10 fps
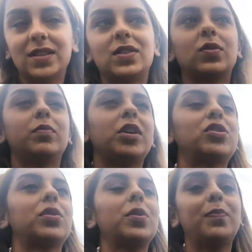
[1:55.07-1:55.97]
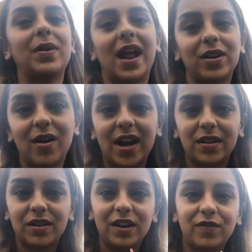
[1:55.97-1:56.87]
So make sure you plan your
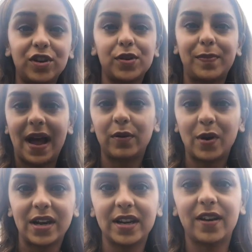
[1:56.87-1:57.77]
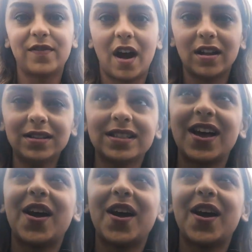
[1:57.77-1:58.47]
itinerary for Japan well in advance,